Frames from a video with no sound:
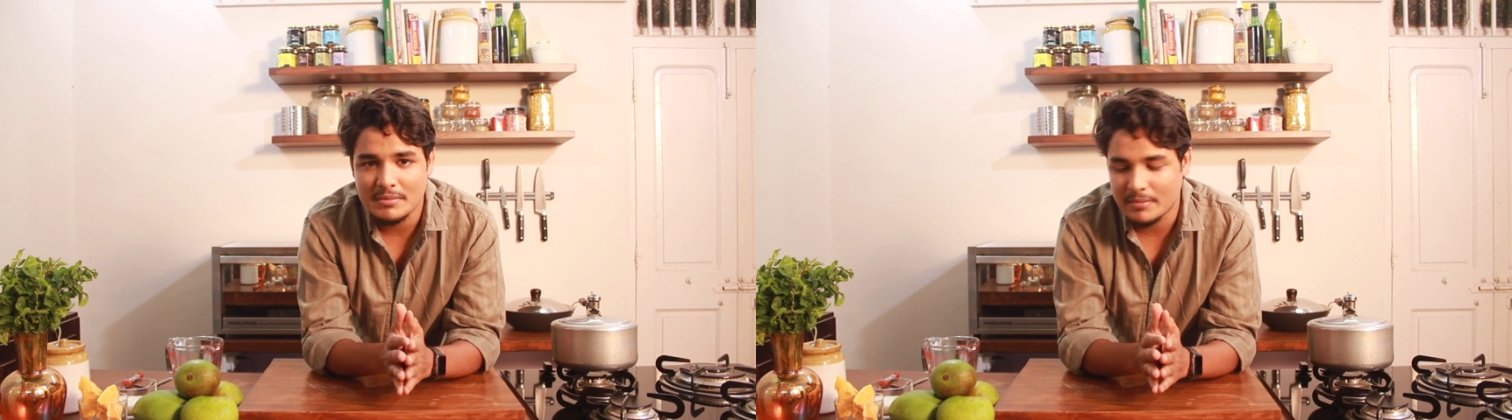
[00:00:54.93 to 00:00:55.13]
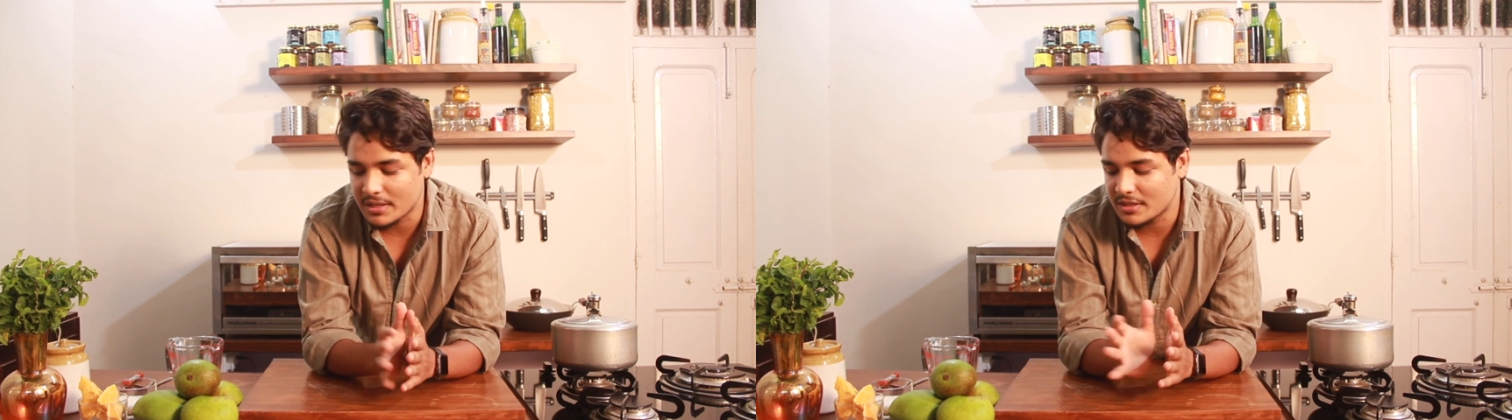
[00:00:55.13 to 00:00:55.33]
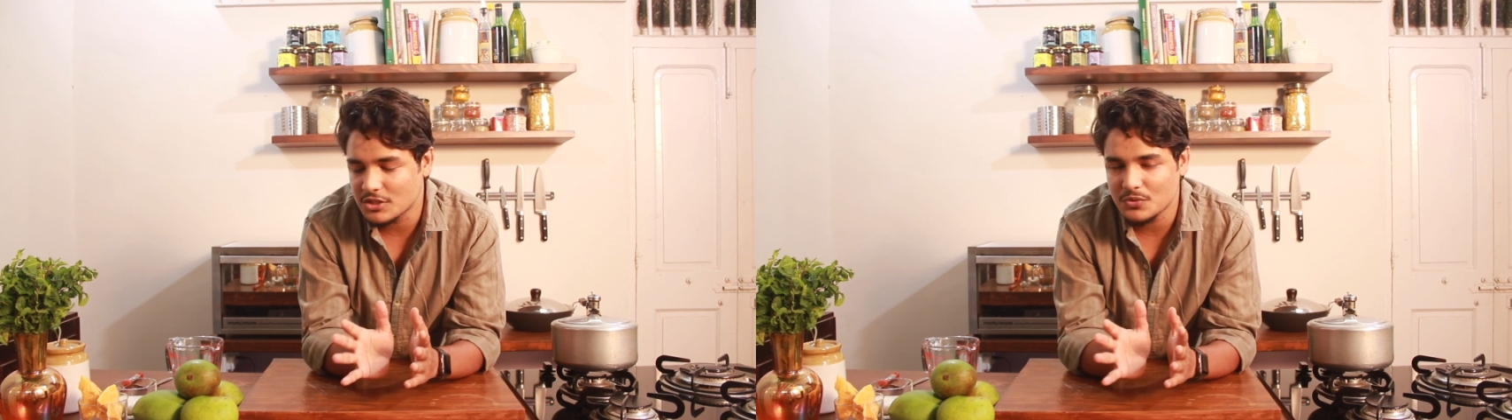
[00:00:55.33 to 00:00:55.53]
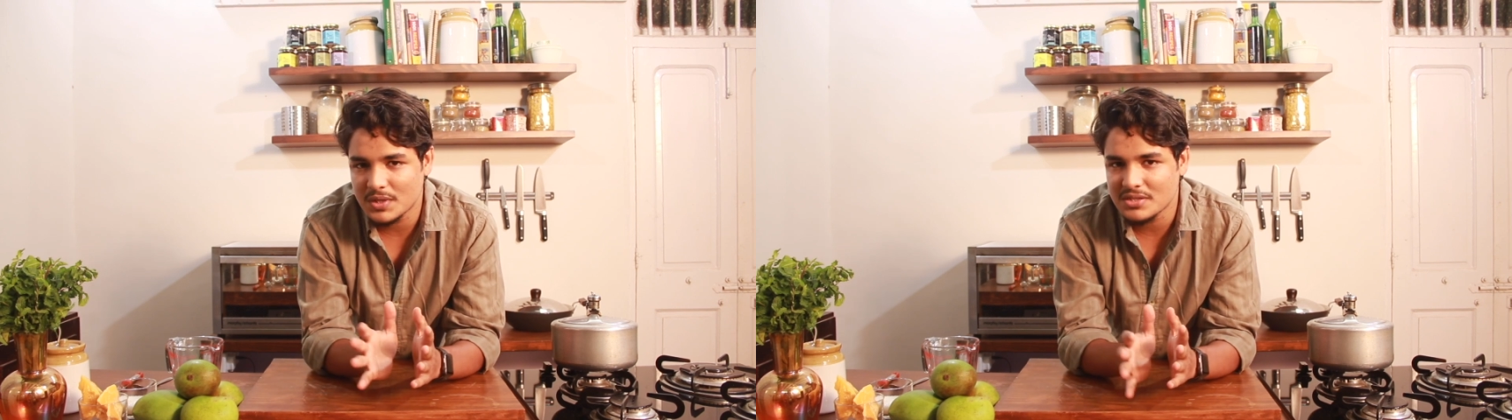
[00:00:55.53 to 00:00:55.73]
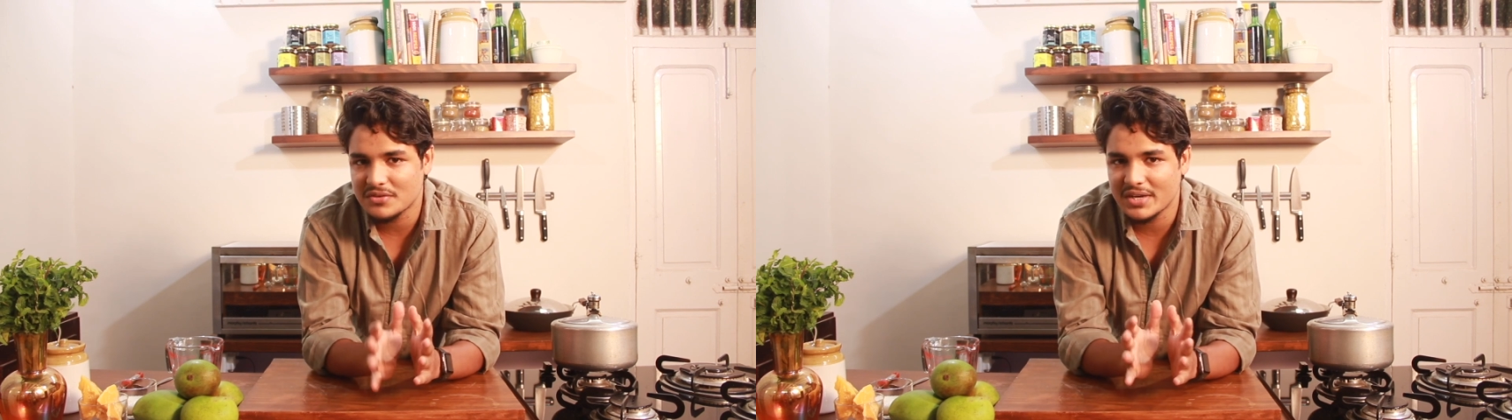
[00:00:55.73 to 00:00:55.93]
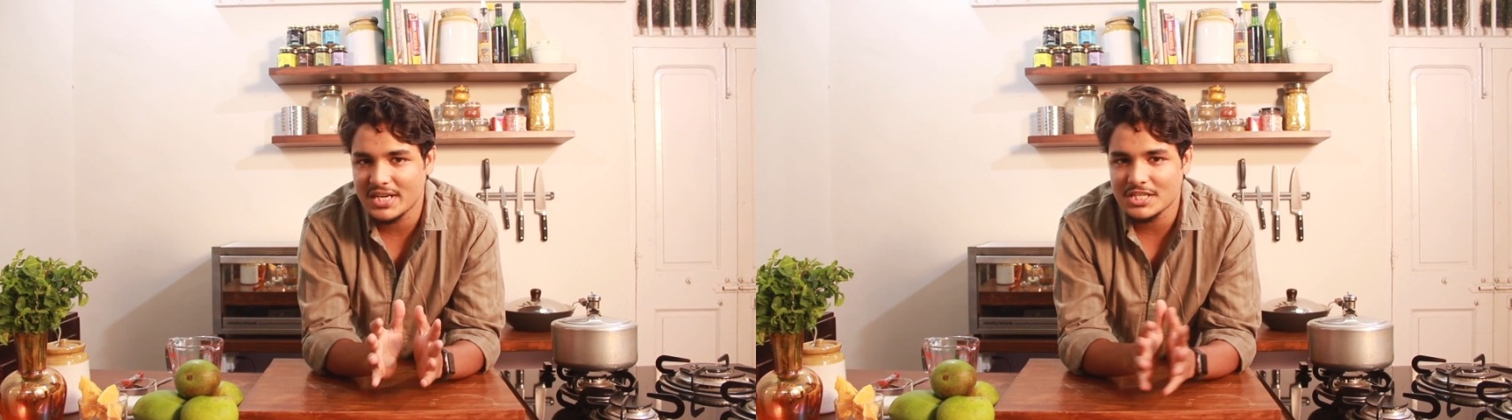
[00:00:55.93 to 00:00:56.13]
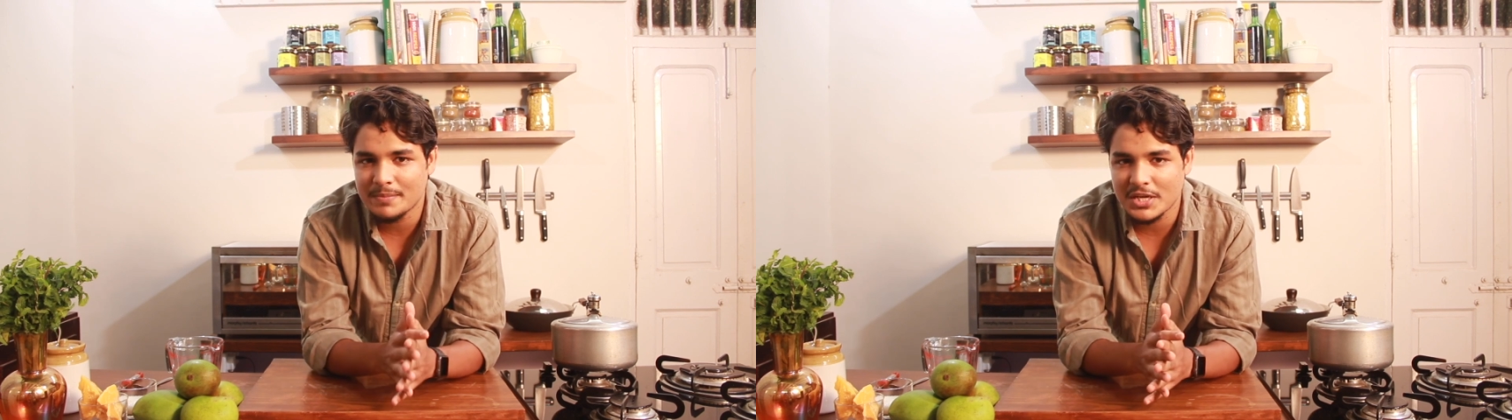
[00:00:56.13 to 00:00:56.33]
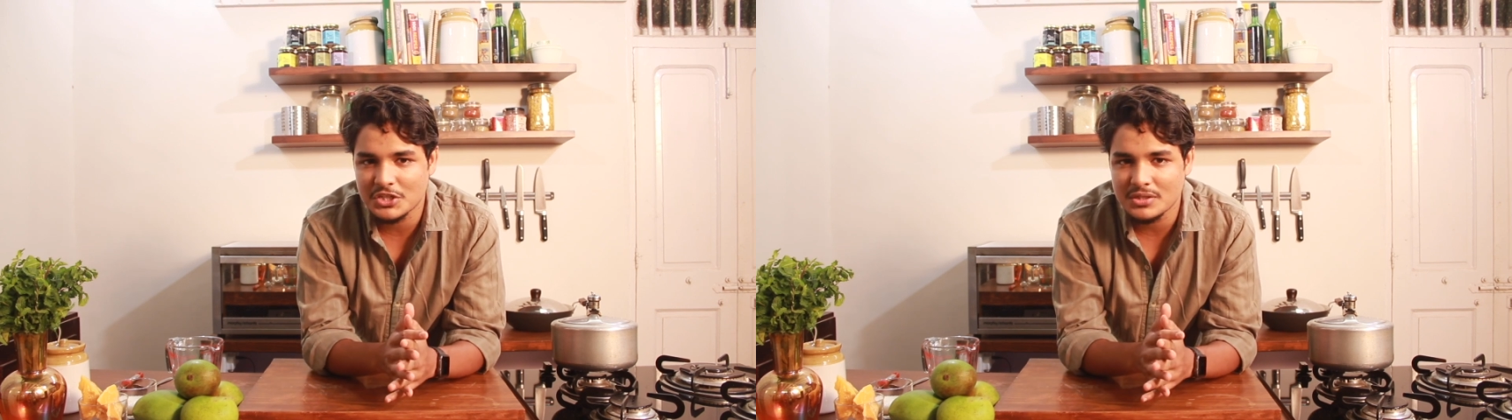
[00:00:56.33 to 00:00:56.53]
but this one's really
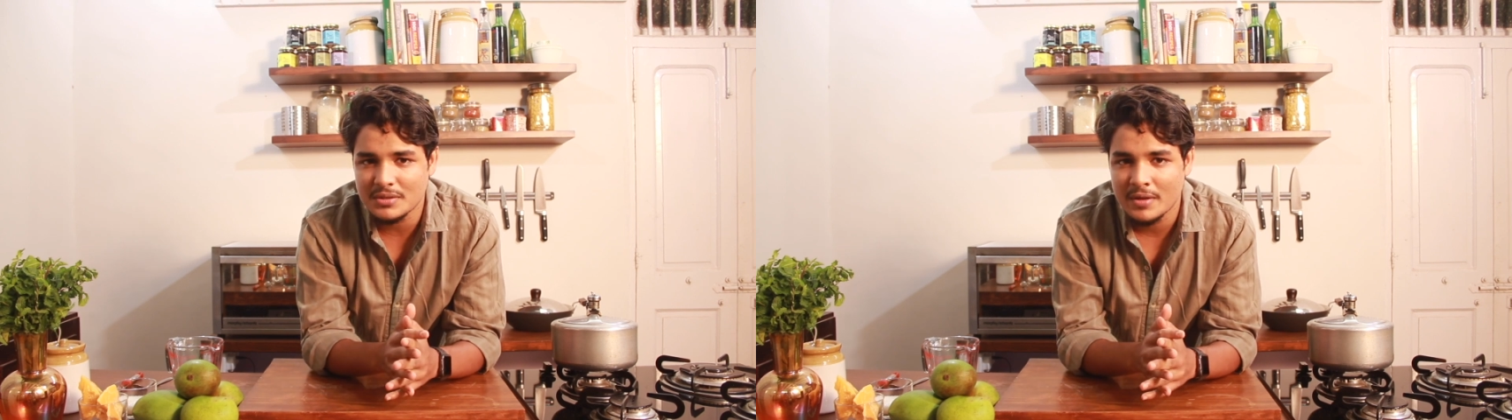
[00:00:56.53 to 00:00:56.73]
special.